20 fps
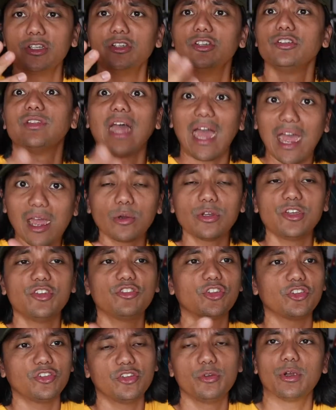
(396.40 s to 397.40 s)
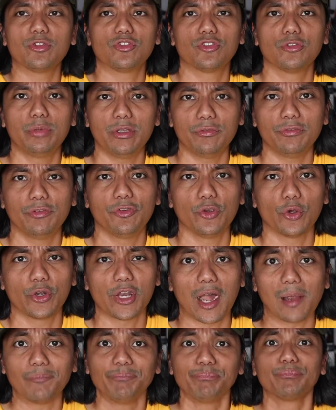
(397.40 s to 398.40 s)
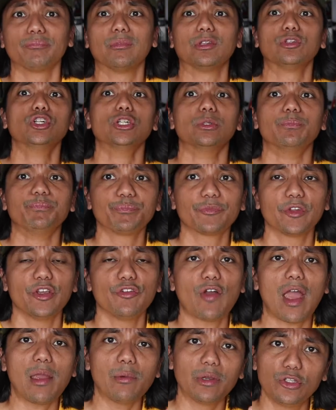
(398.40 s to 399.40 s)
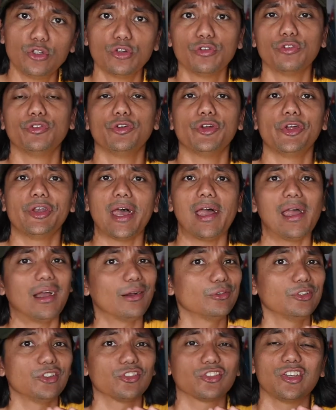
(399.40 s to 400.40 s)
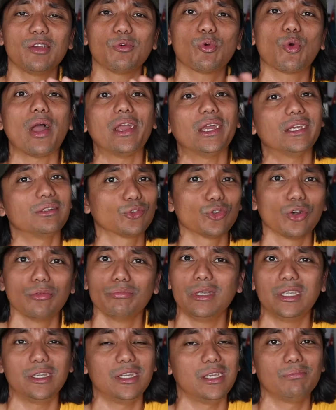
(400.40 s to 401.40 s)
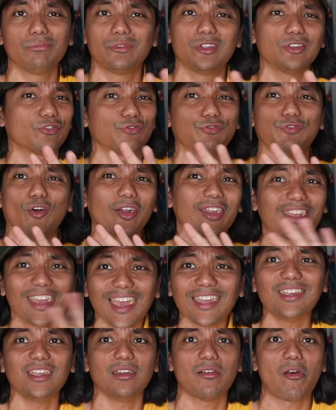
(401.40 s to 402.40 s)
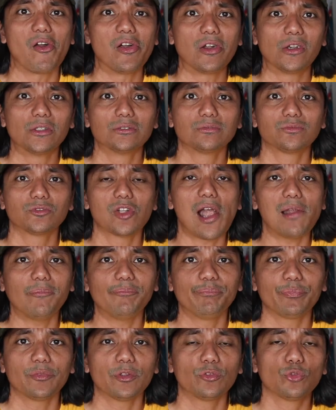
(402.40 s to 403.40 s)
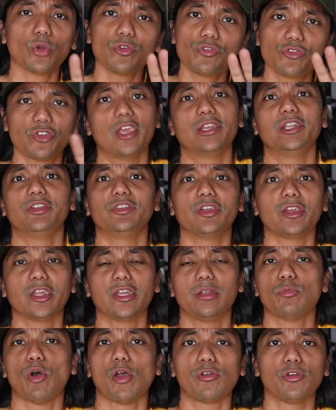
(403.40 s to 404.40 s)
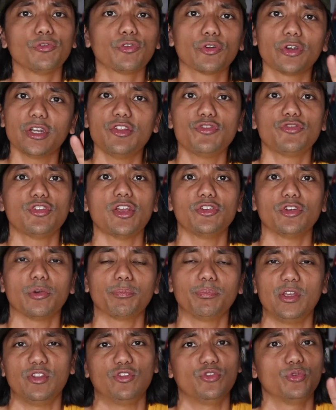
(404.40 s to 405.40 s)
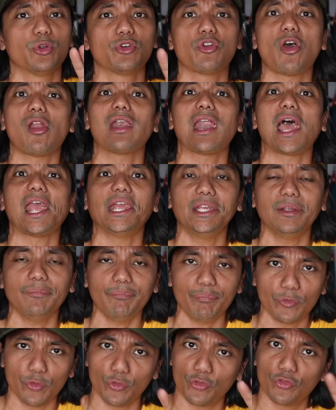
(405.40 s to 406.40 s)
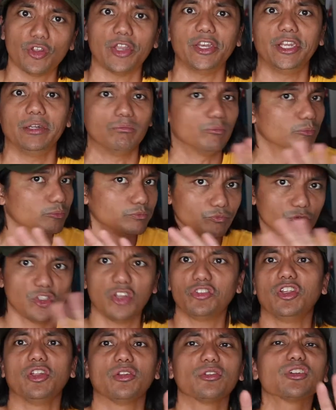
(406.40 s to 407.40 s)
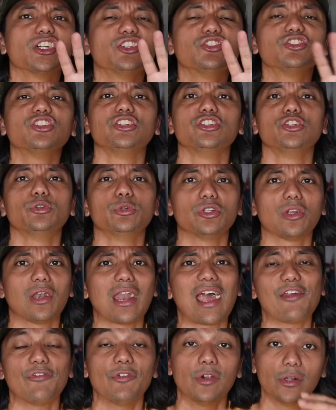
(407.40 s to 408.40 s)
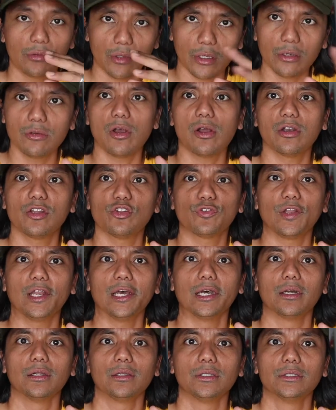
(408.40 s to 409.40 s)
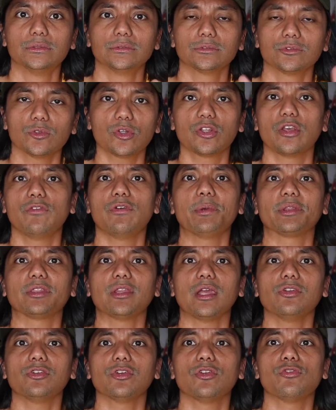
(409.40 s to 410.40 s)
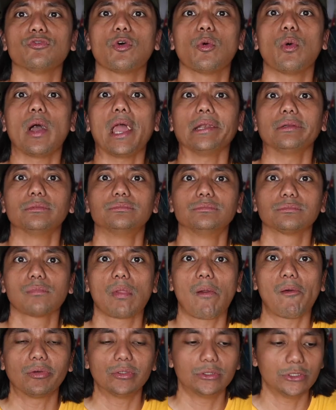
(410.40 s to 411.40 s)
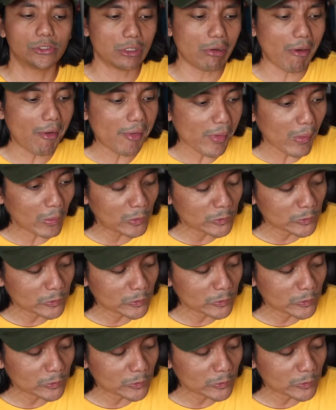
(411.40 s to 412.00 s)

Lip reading: Now he says he wants to meet Veveonah. But dude, if I were you, Veveonah, I would just keep quiet, don't meet him, just forget it. Right? Don't say anything anymore. You've already said your piece. You were not lying, you said it. That's it. Continue your life. Ignore this fella. You know, give him attention for what? You know?